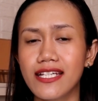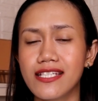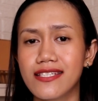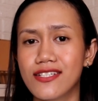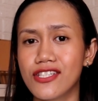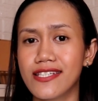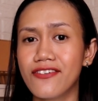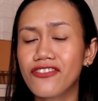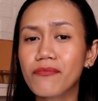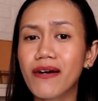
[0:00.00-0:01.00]
It's just
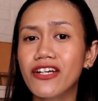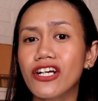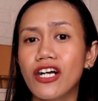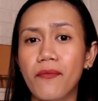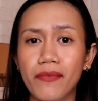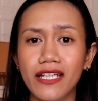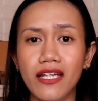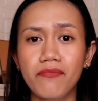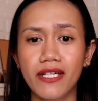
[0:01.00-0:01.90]
given by your company